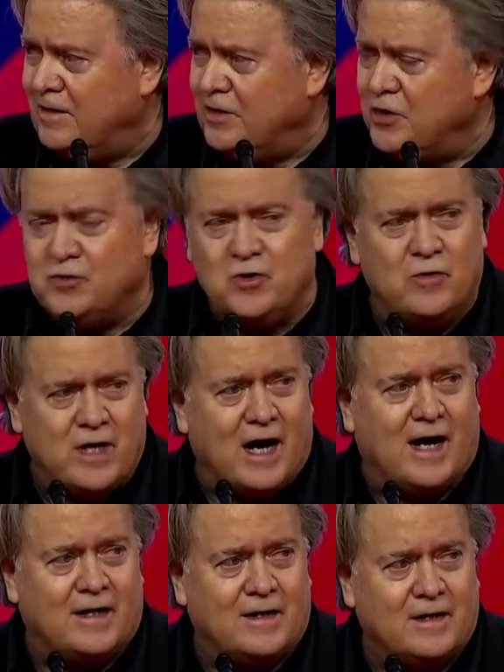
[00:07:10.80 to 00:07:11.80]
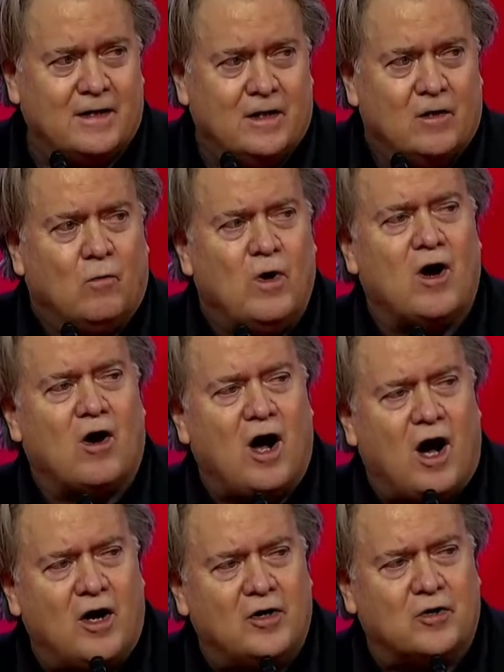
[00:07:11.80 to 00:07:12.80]
You do not. We are
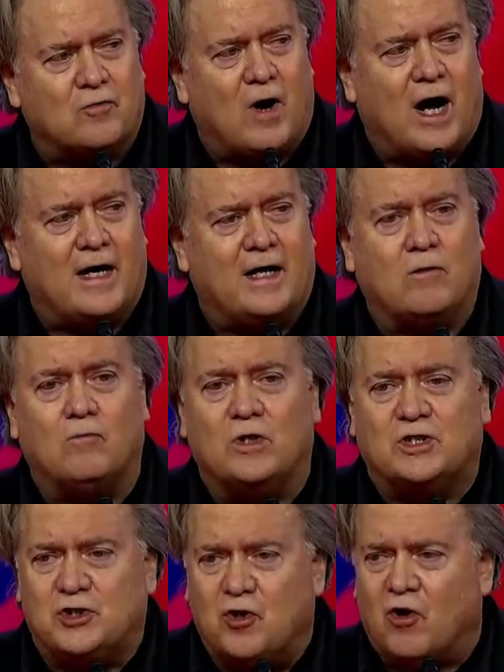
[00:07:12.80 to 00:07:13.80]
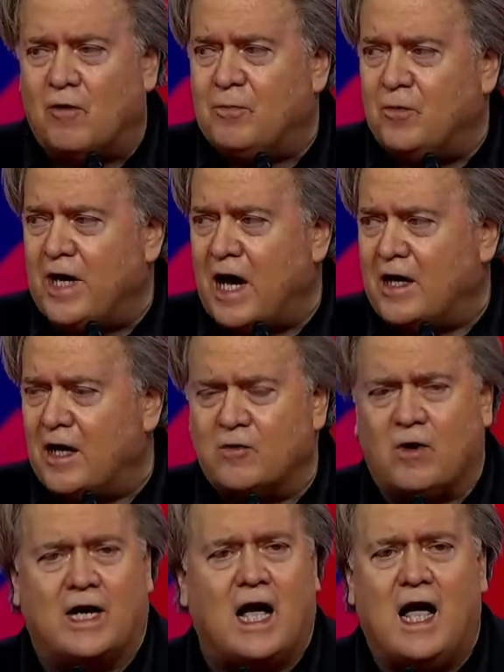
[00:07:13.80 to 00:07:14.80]
underwriting, which Europe will not
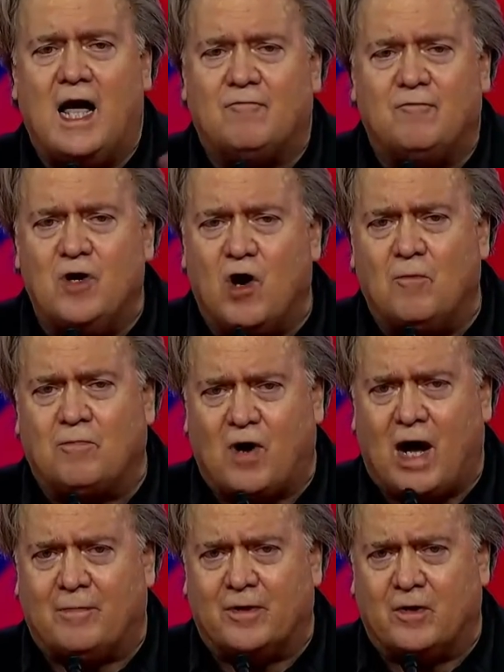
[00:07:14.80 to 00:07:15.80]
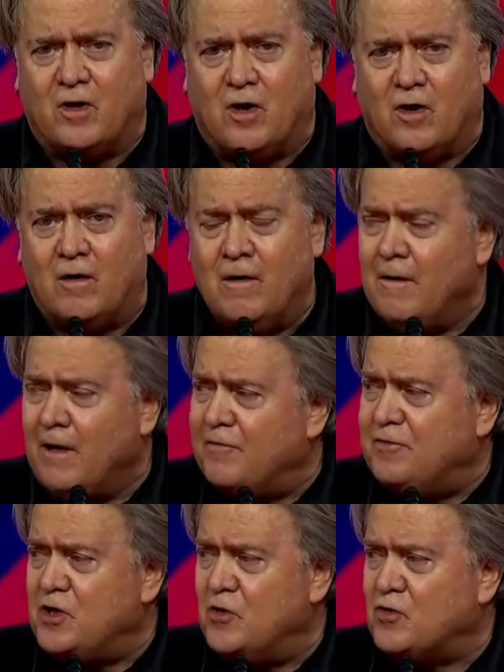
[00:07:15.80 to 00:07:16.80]
underwrite. I have no problem at all. If
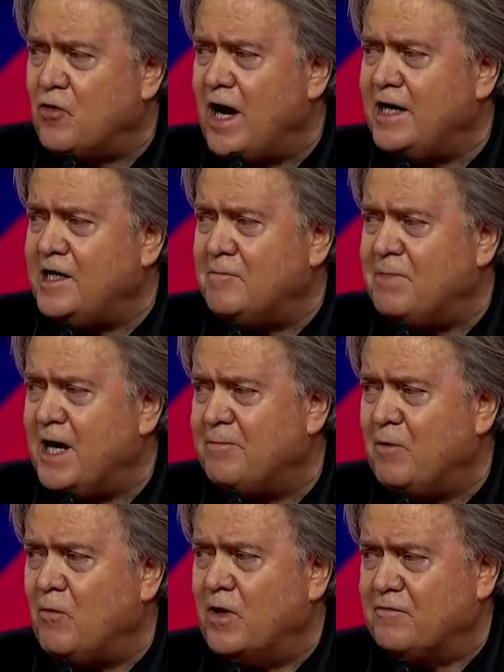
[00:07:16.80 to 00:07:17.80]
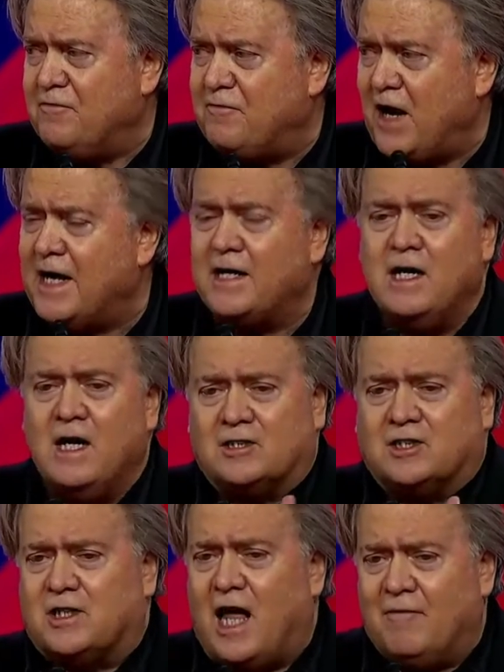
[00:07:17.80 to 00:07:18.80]
the Ukrainian people want to fight a
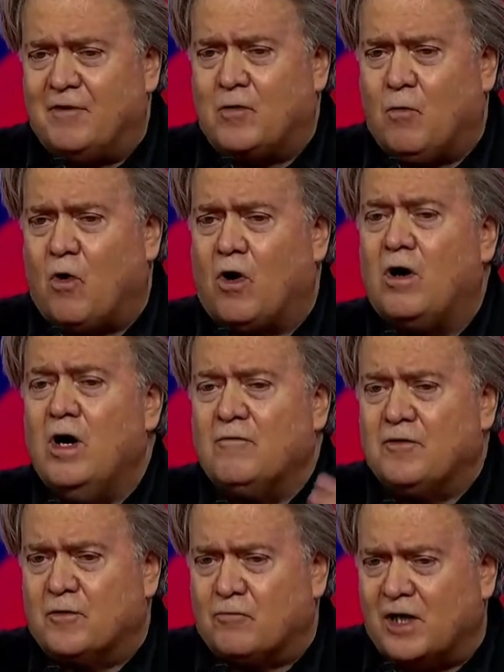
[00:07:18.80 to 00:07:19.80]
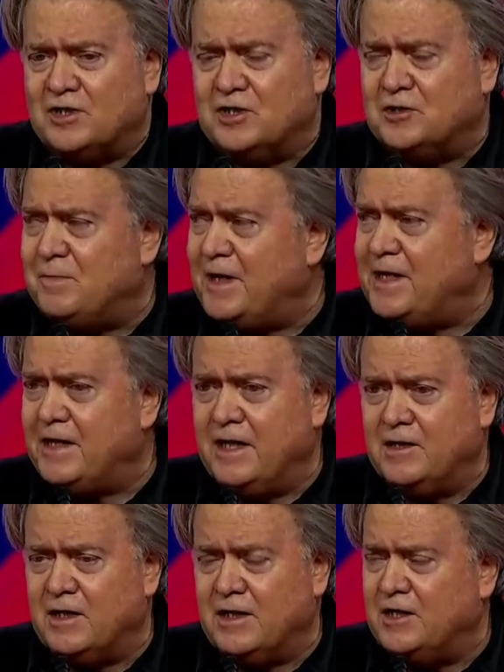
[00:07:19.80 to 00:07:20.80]
Slavic war for the Russian-speaking
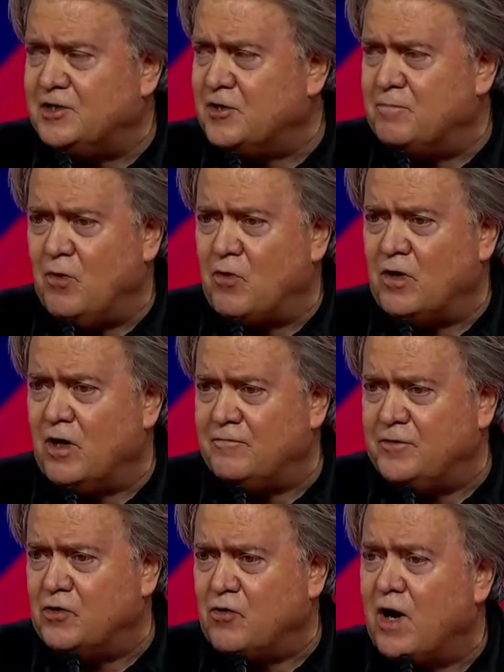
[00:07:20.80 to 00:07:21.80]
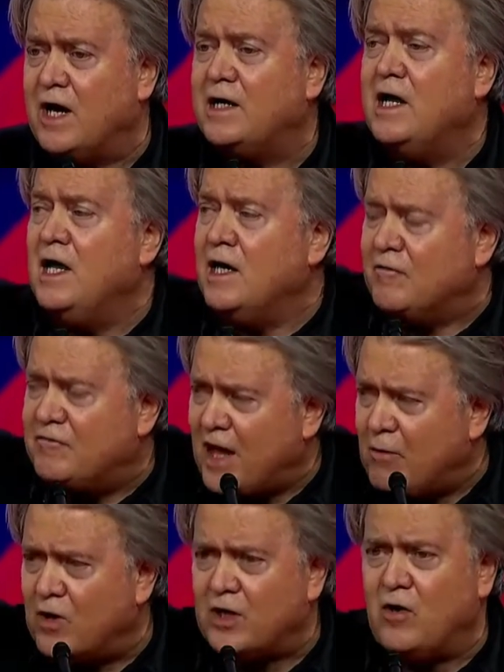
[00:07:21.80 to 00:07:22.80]
eastern border of Ukraine, and if they
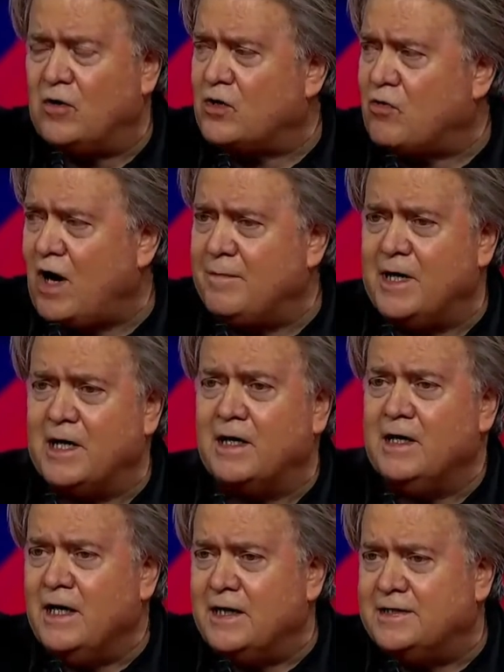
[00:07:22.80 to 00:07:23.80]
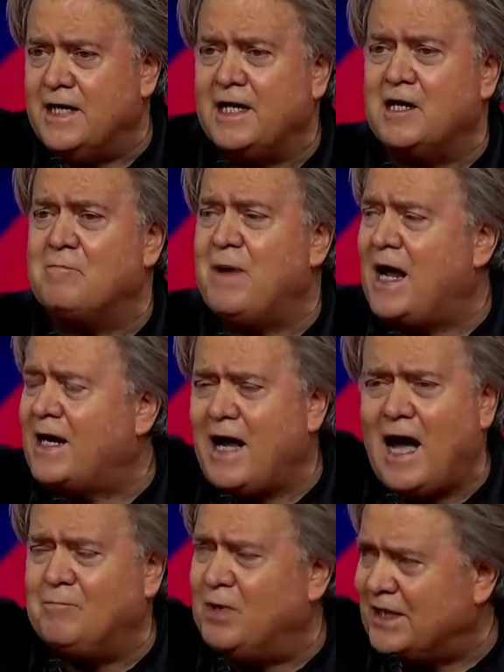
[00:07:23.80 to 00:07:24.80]
want to go to Crimea and take it back,
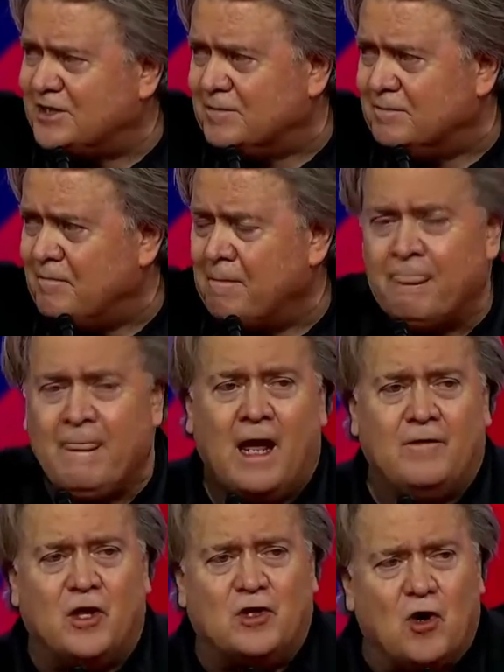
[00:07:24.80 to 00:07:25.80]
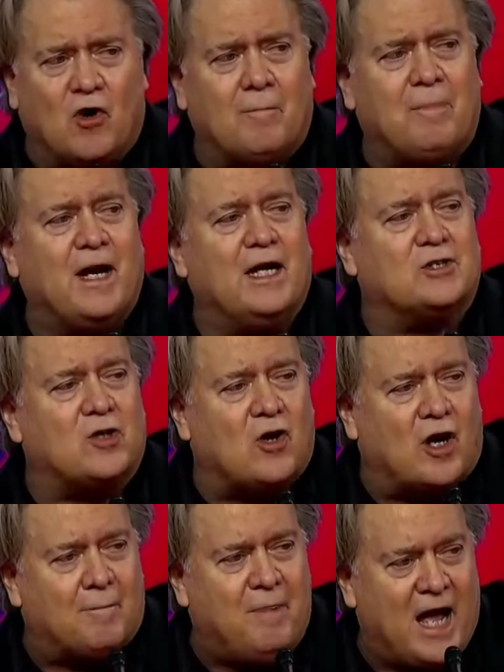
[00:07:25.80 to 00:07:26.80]
God bless them. And the Europeans are
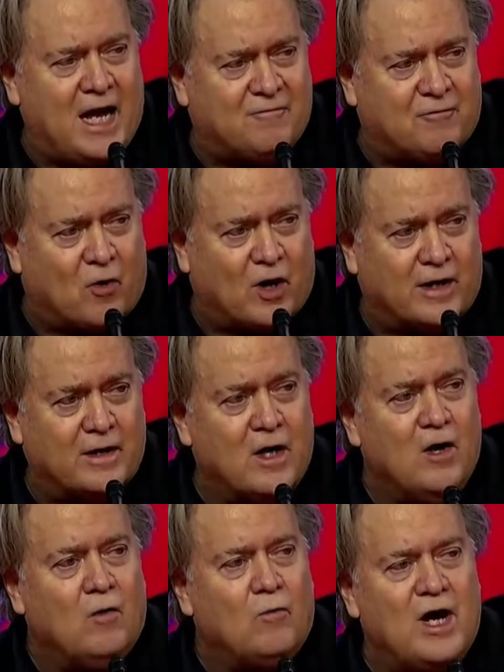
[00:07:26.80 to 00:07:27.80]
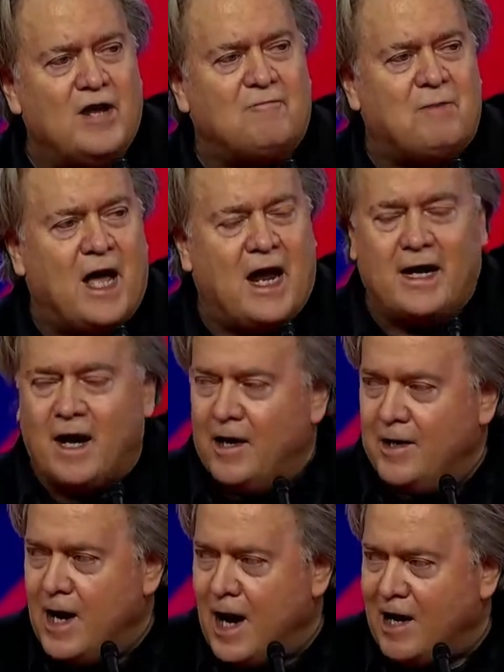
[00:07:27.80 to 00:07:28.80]
going to pay for it. We've paid
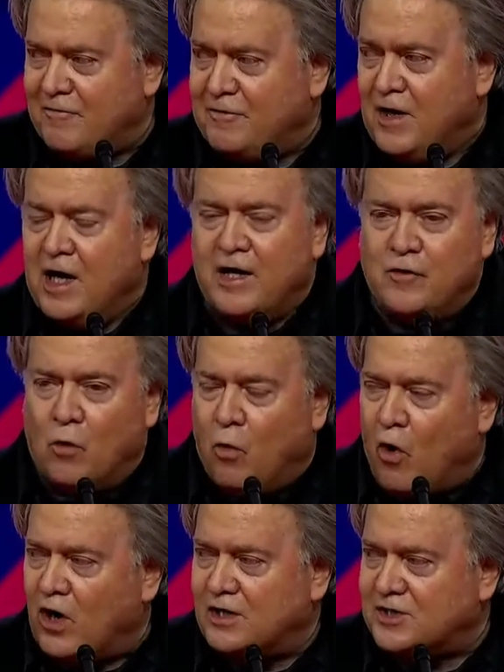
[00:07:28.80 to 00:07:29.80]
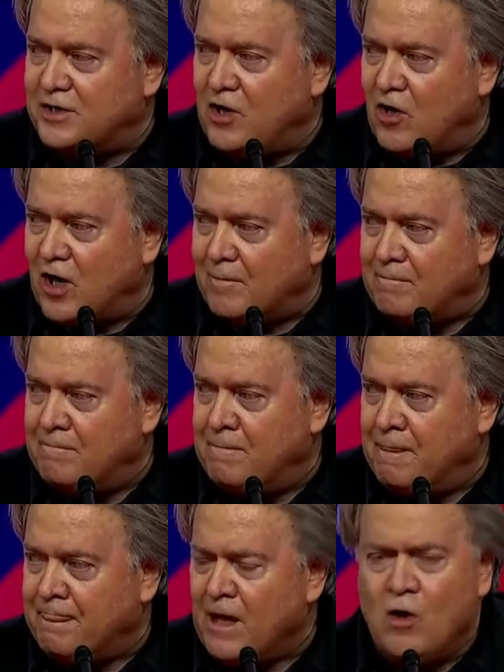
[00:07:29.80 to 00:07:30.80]
enough in the wars in Europe.
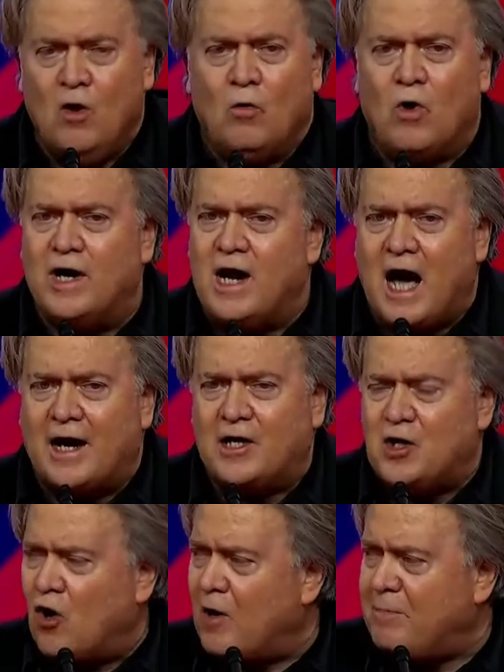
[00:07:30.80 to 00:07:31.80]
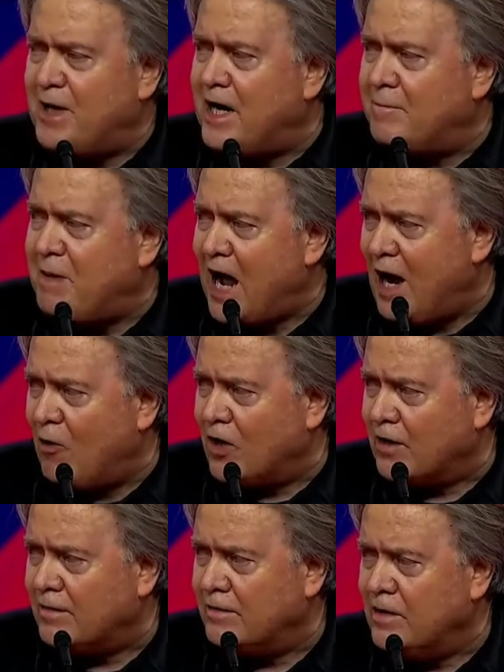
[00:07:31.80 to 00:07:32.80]
We're not a European power.